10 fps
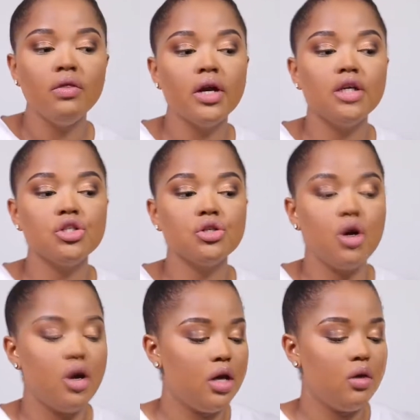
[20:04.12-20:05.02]
Then I just go
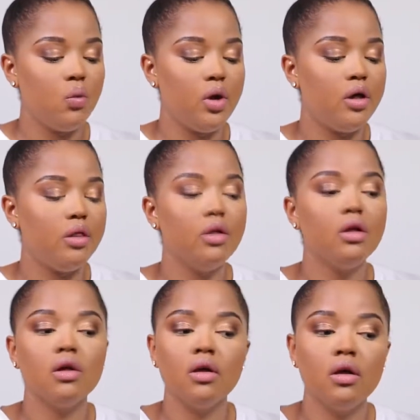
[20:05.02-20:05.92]
in with
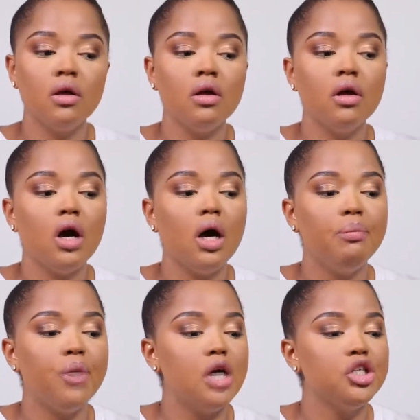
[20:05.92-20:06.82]
a
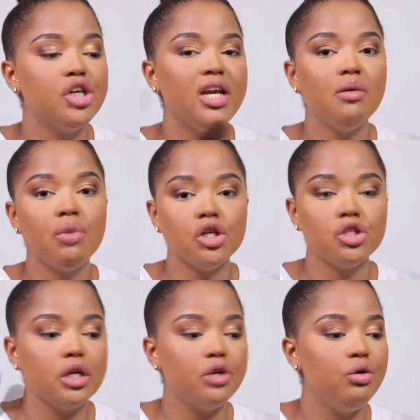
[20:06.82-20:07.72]
brush, any brush
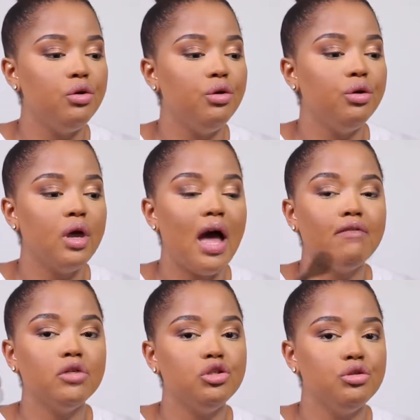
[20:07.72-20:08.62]
that you
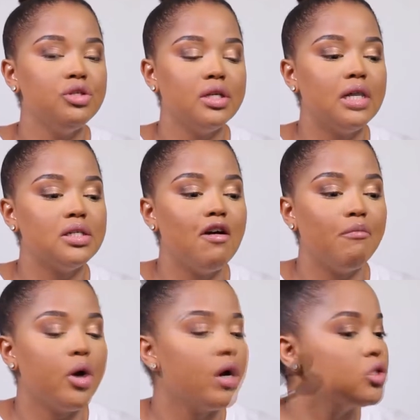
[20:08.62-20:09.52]
haven't choose that doesn't have
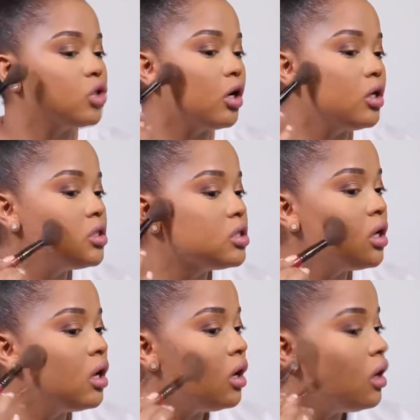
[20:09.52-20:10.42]
product on it,
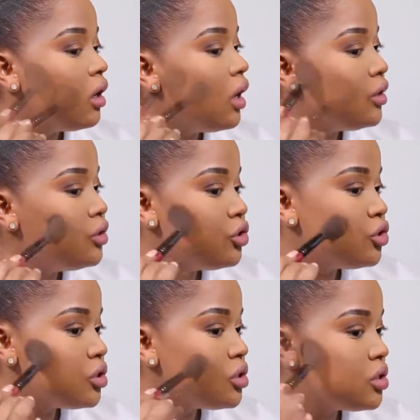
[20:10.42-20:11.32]
and you
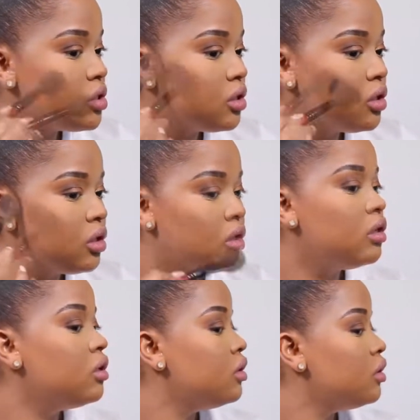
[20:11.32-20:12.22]
just
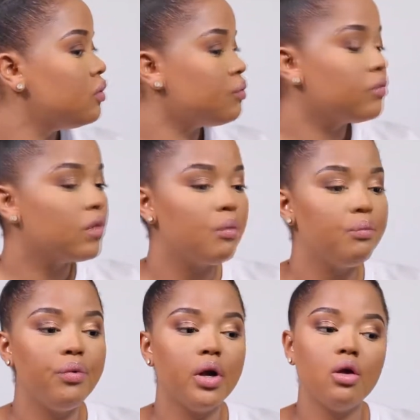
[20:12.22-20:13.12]

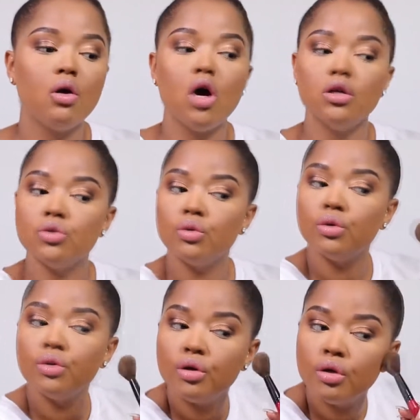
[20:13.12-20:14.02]
bring your contour
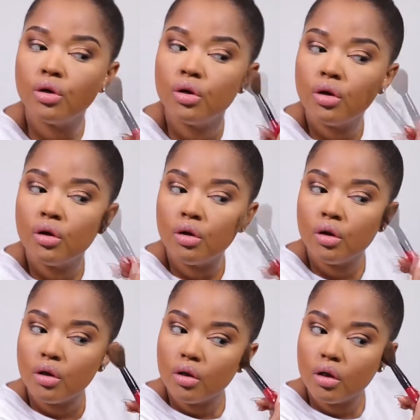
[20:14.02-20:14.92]

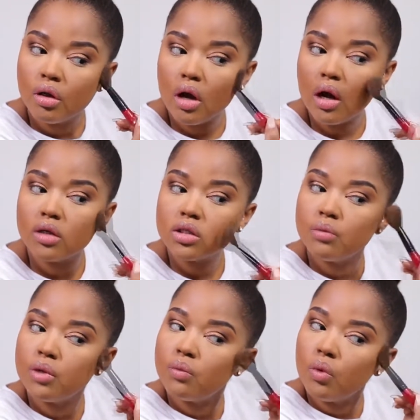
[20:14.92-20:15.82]
out a
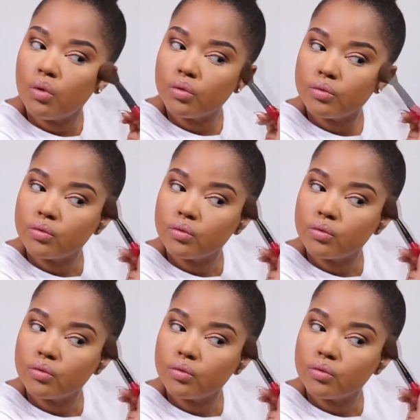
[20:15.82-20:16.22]
bit more.